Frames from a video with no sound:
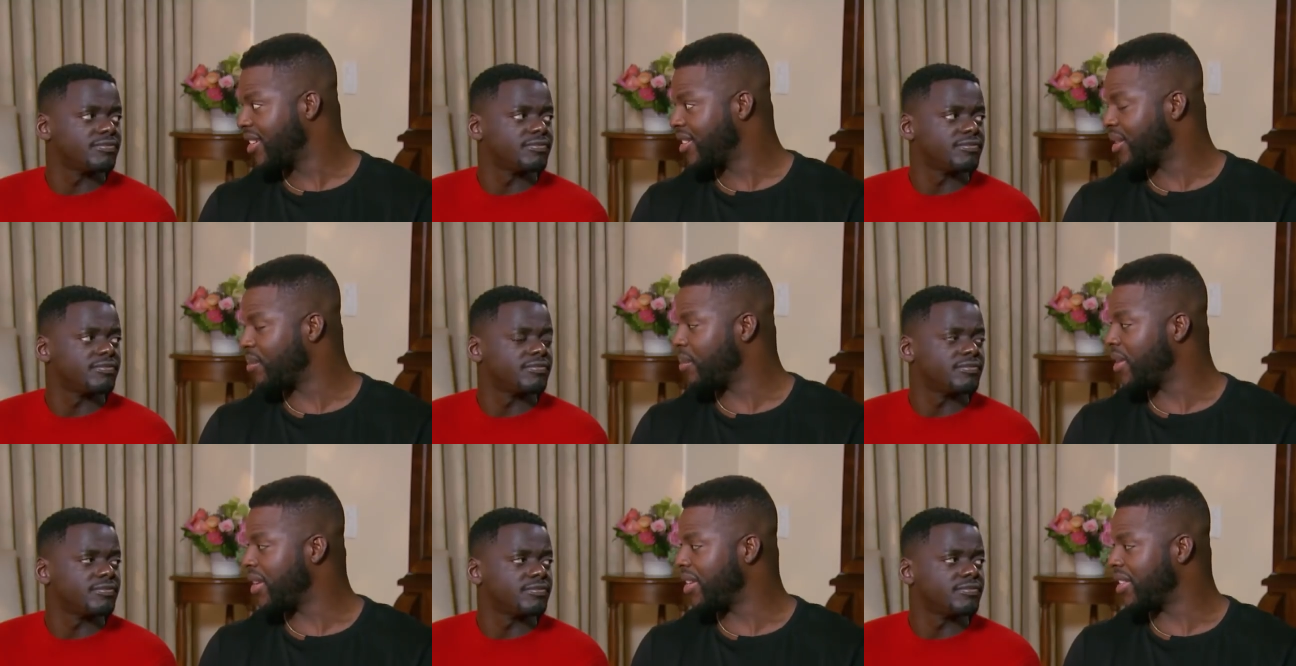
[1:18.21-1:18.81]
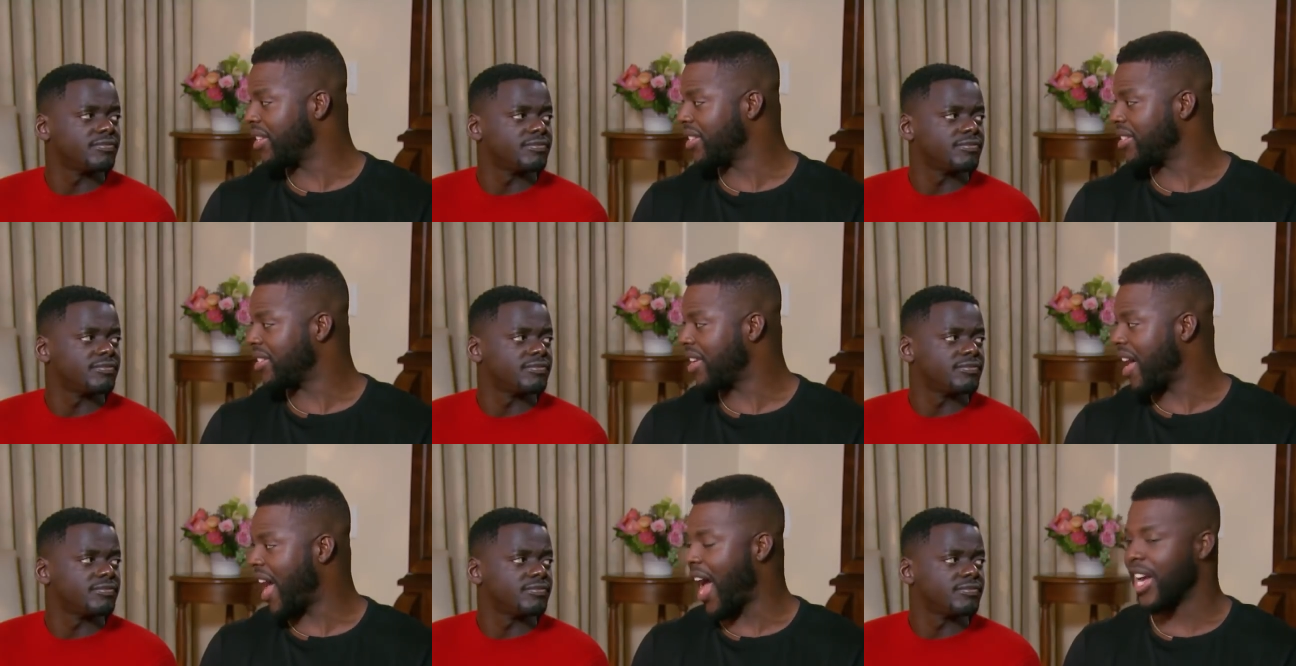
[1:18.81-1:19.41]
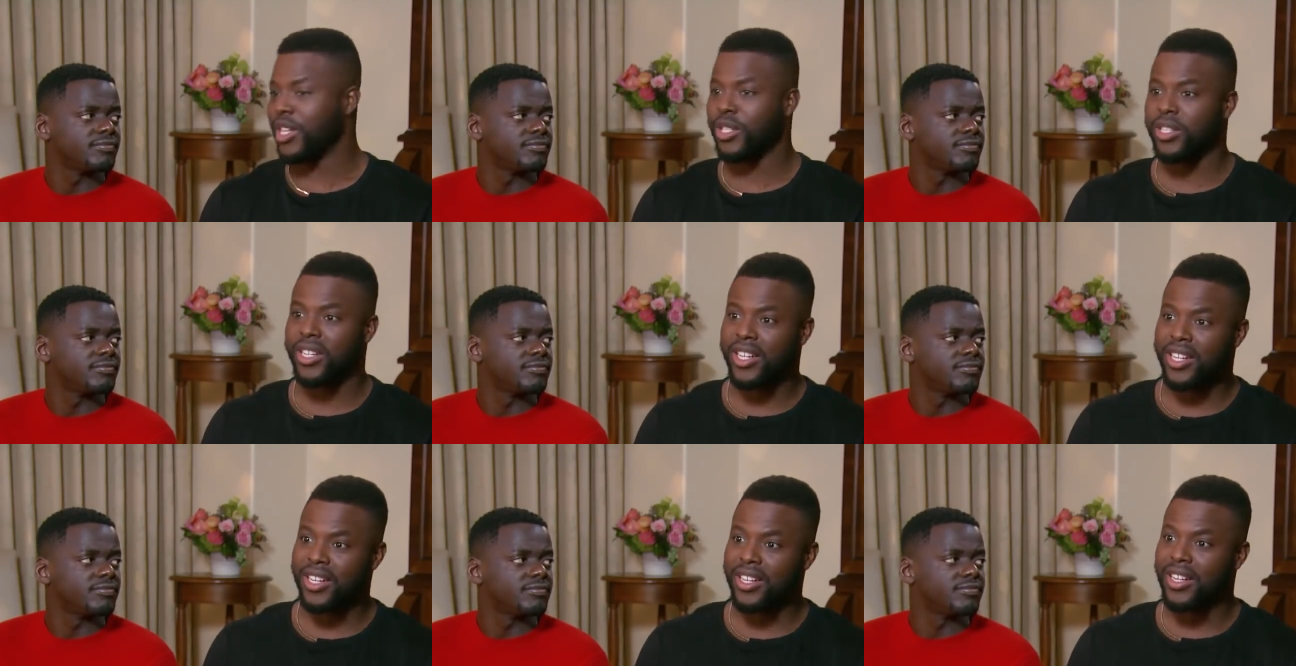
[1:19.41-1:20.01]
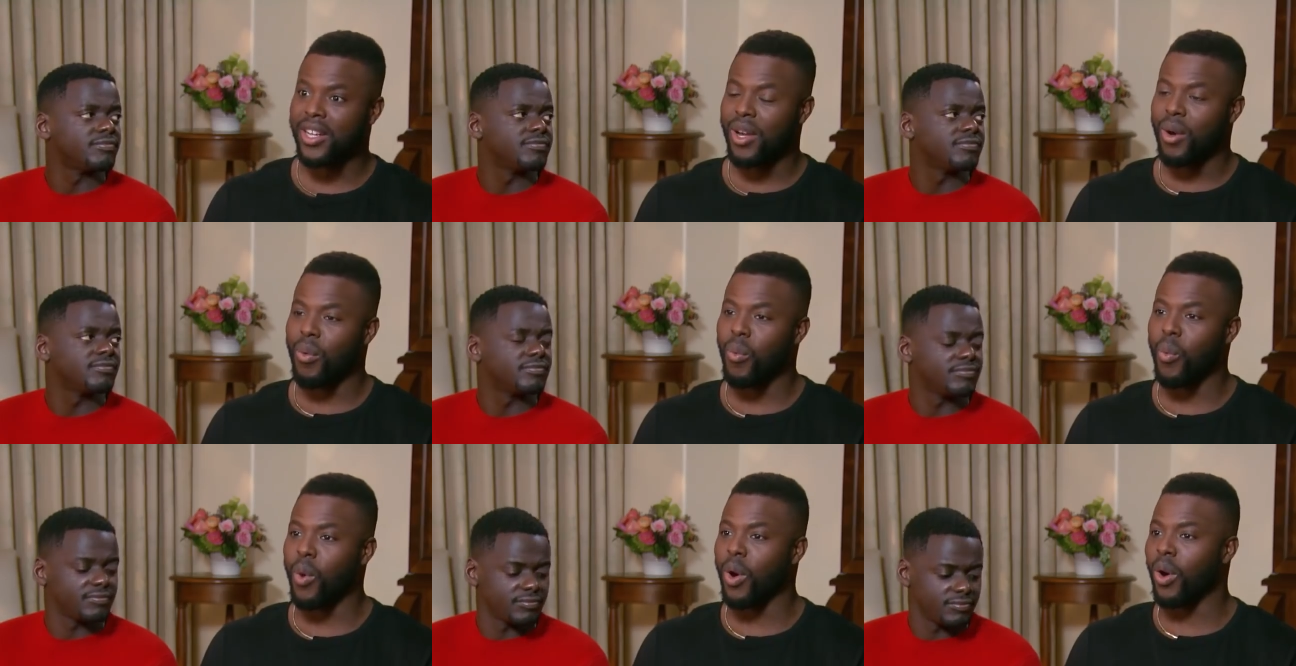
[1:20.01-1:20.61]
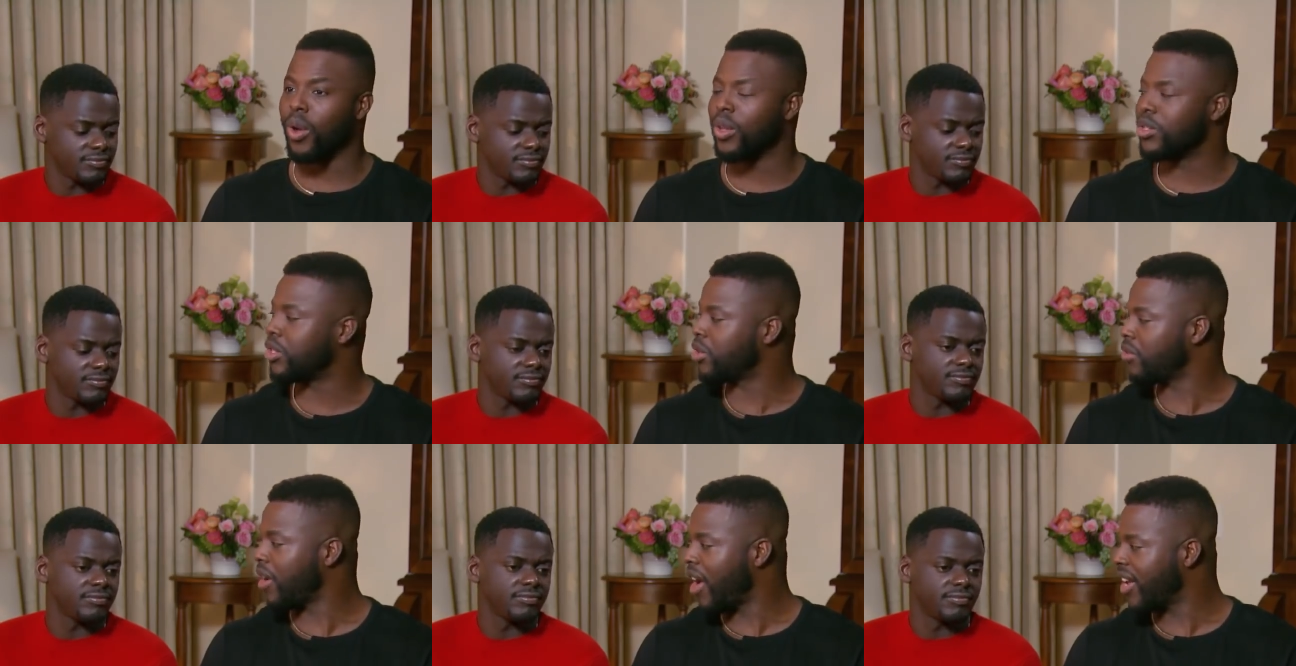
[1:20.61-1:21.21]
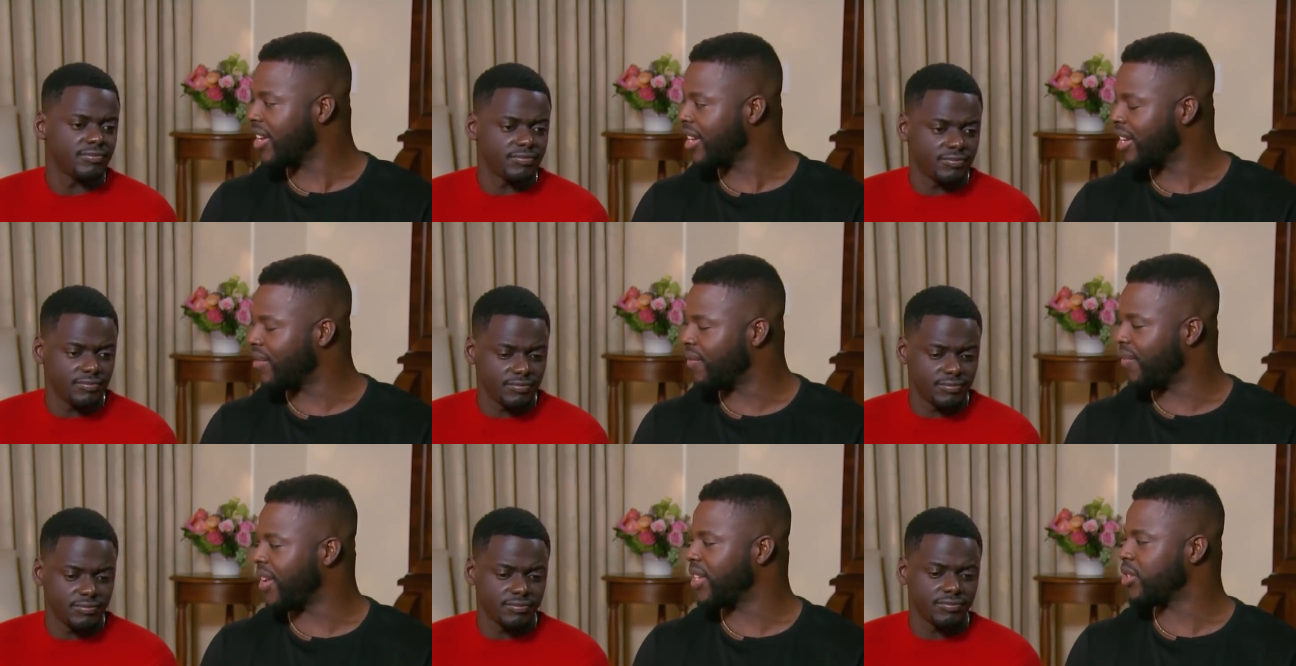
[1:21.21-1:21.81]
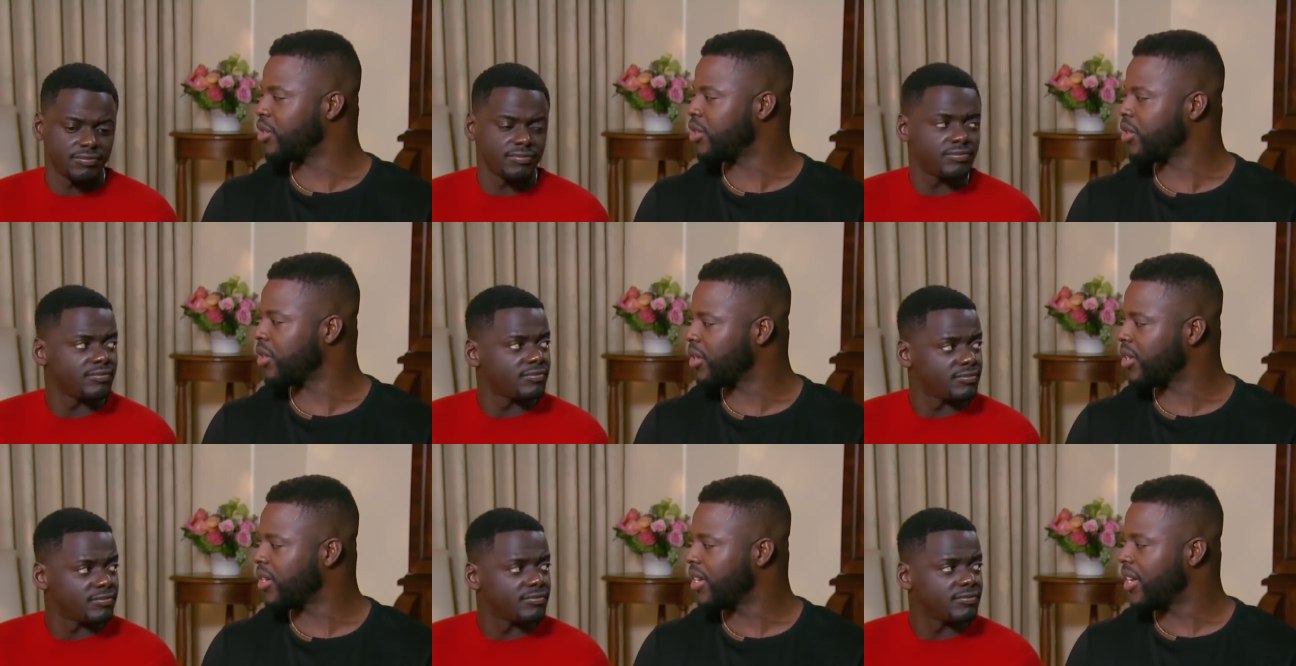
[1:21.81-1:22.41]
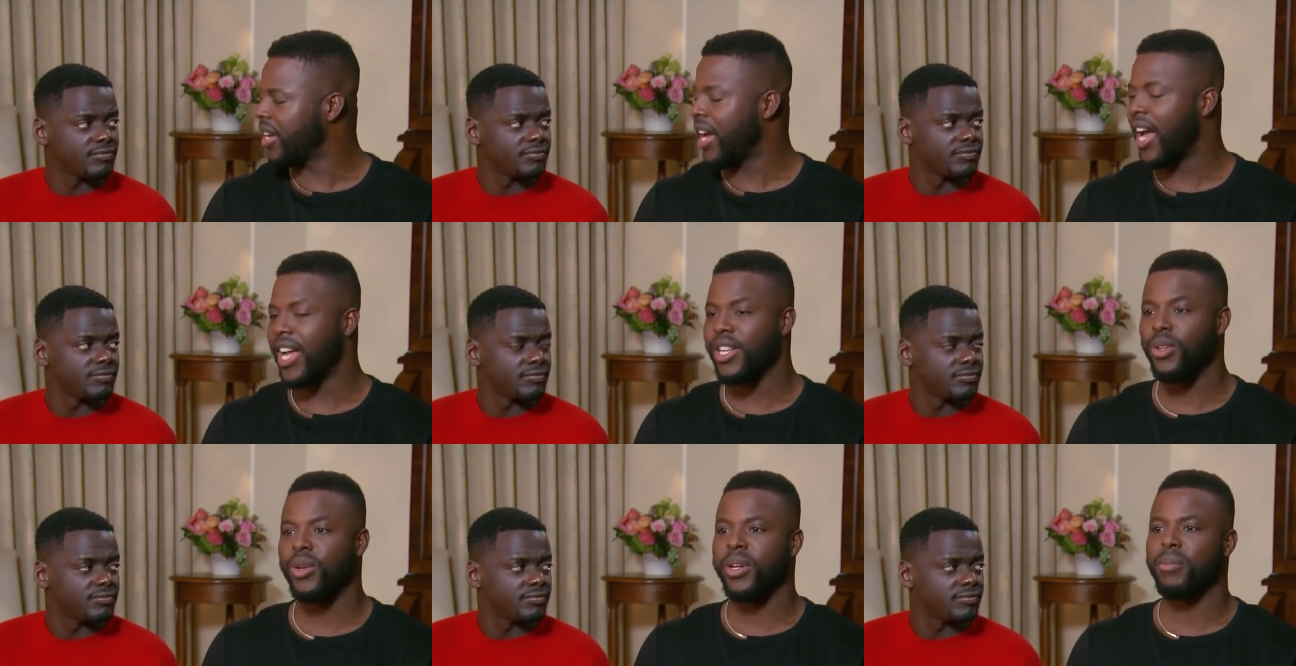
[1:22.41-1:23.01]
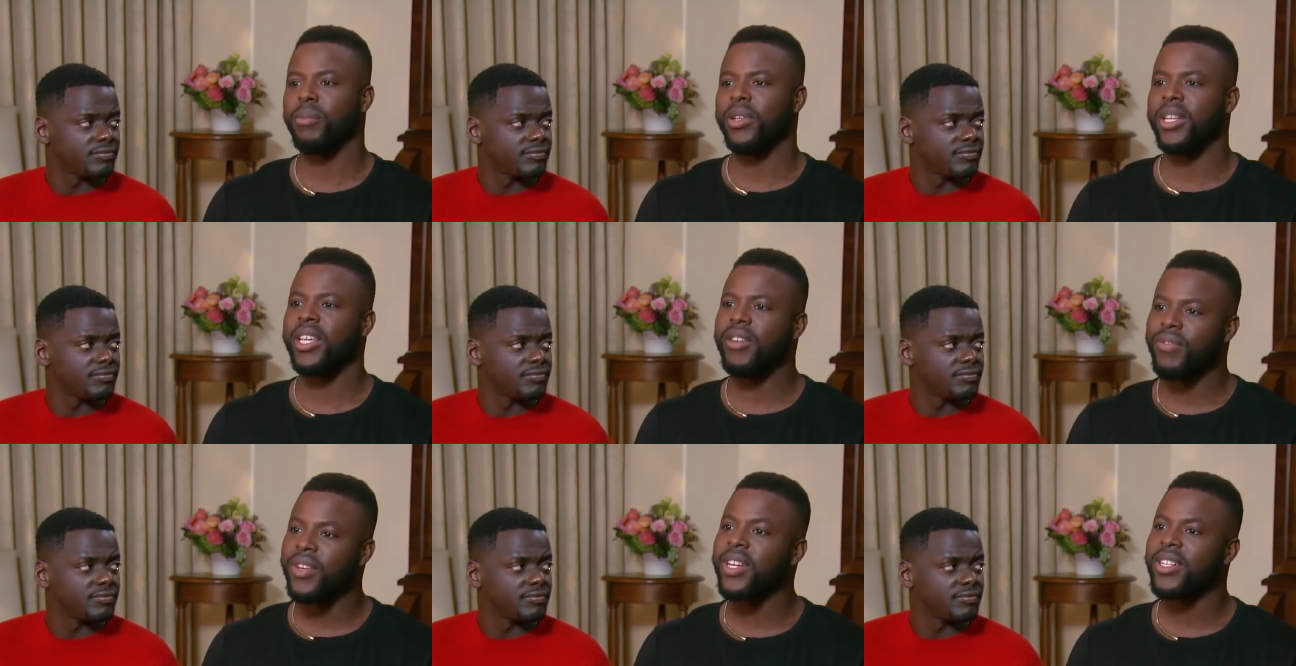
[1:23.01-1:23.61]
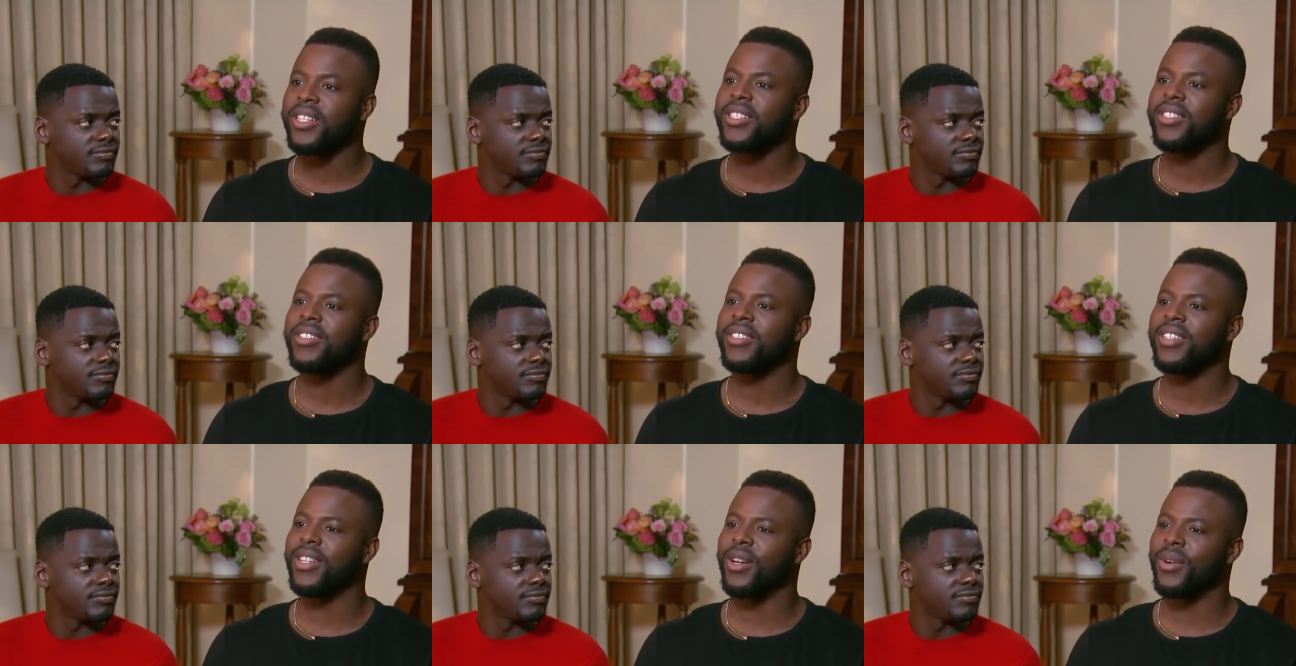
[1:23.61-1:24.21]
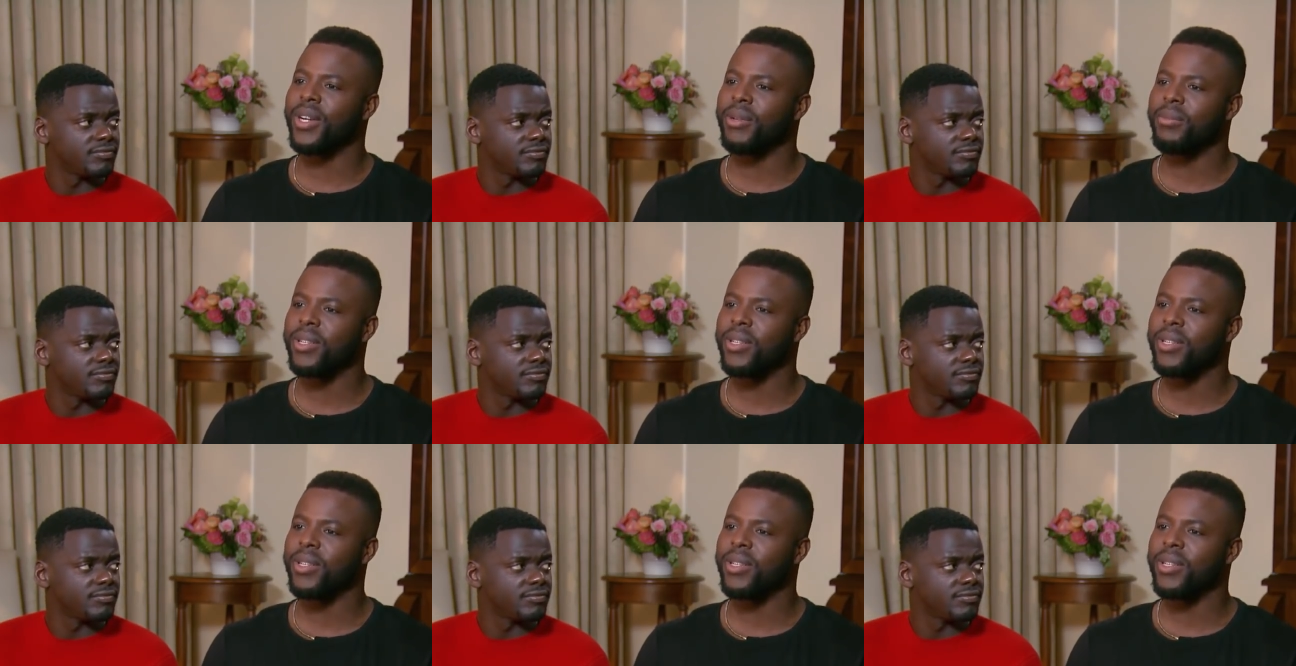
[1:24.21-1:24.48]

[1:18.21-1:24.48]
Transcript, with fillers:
Speaker 1: to be this action mm-hmm. world trotting mm-hmm. adventure, and you can believe it. Mm-hmm. You know what I